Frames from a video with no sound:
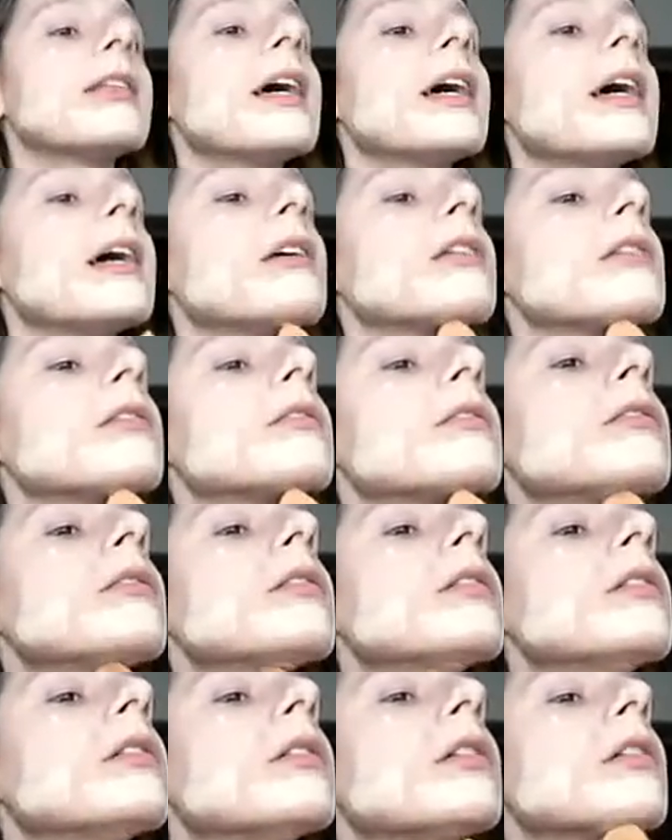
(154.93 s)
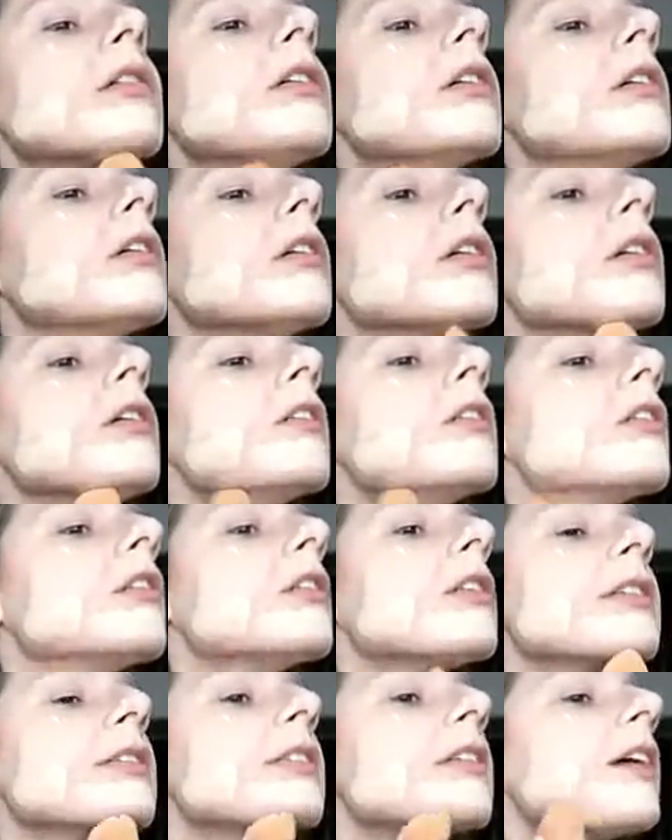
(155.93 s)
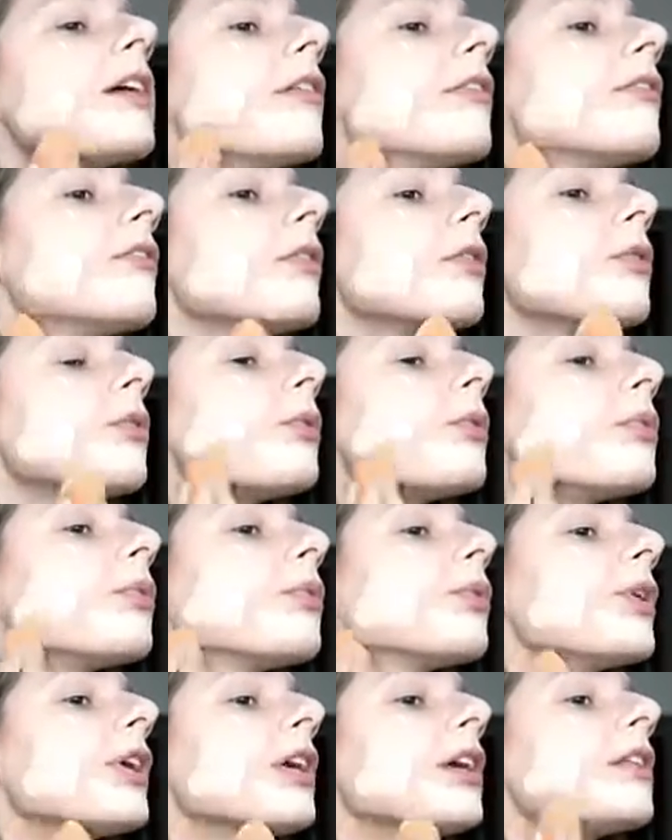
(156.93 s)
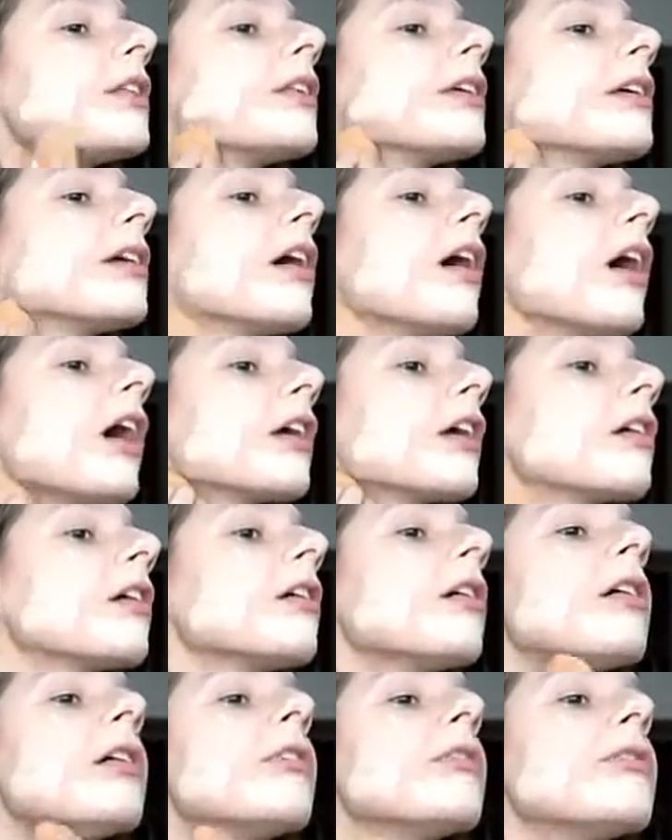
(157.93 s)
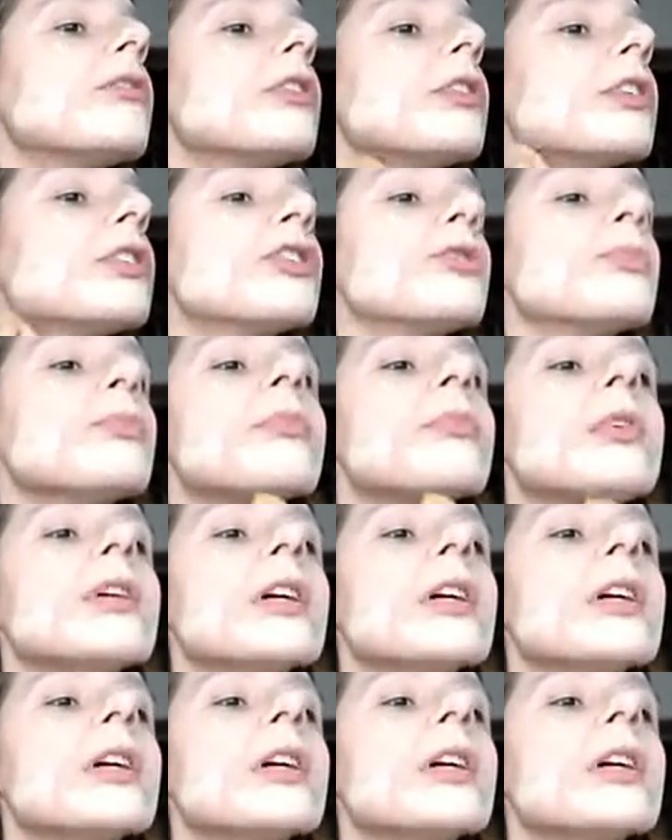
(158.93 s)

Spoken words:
that, doesn't have a really high coverage,